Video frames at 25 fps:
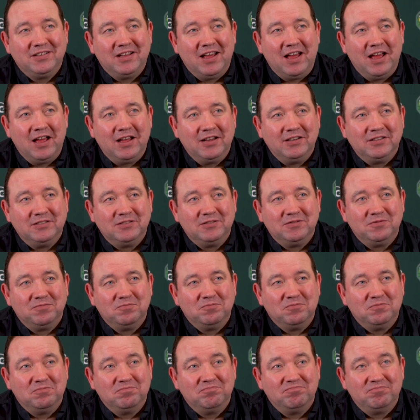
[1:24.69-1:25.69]

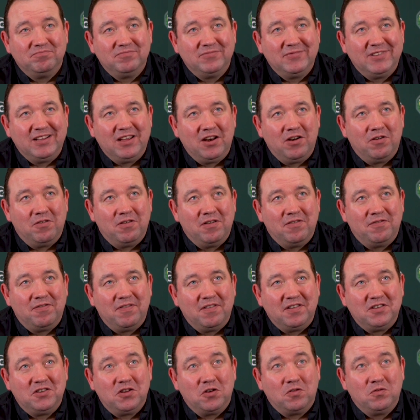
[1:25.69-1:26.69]
And, you know, if
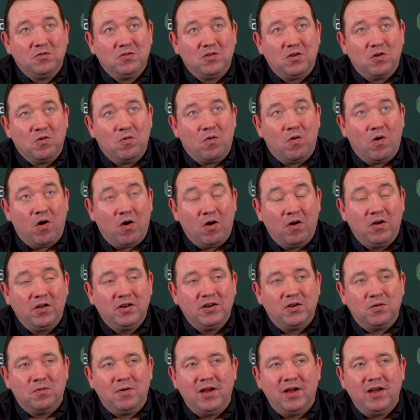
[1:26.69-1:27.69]
I don't go
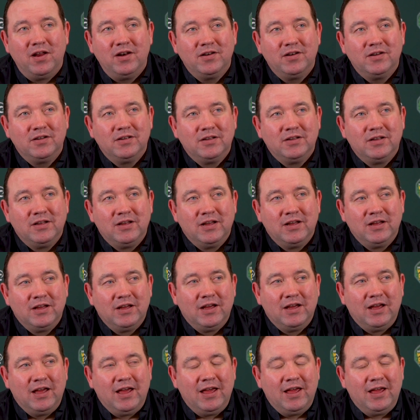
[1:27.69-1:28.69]
on to win,
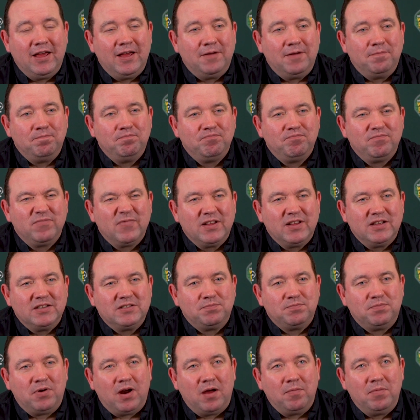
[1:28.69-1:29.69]
um,
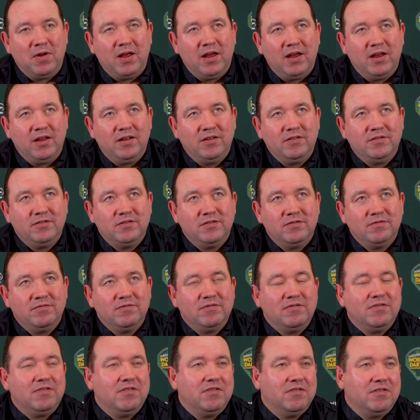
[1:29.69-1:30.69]
it's probably
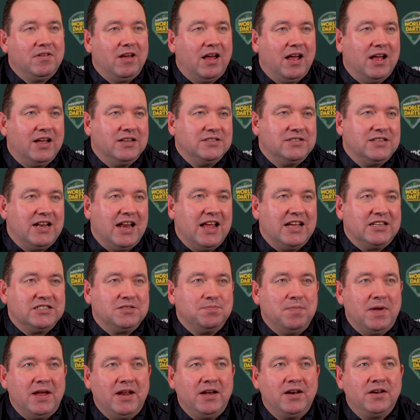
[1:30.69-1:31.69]
has
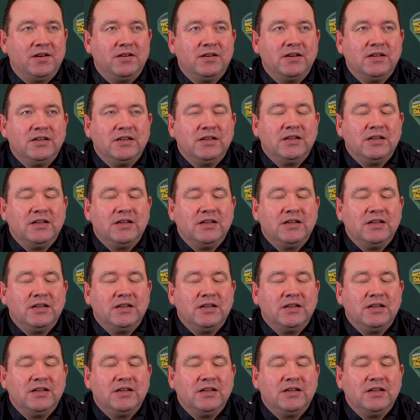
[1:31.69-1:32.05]
less meaning.